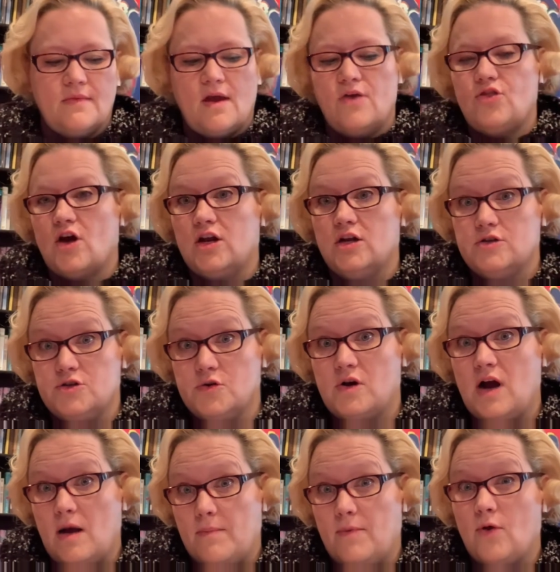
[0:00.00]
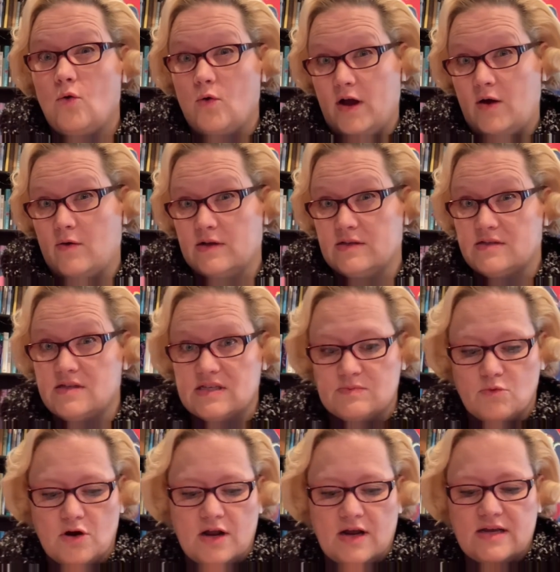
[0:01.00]
Thought I'd do a couple quick ones this
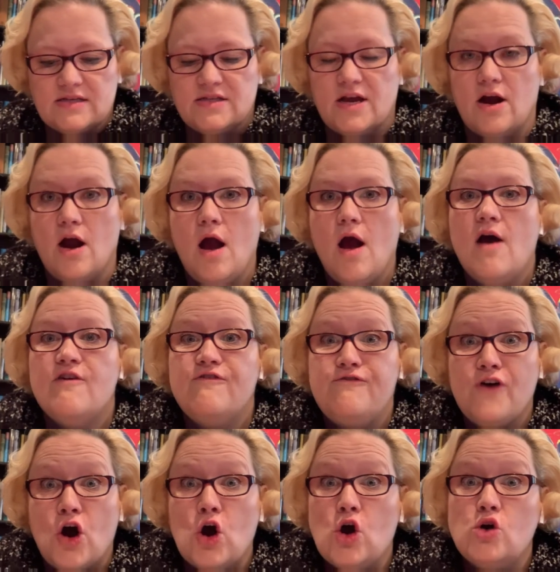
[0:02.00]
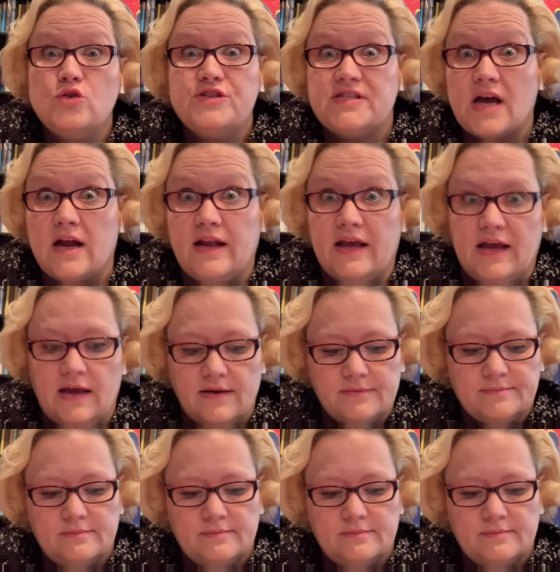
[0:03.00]
morning because they're faux sunny.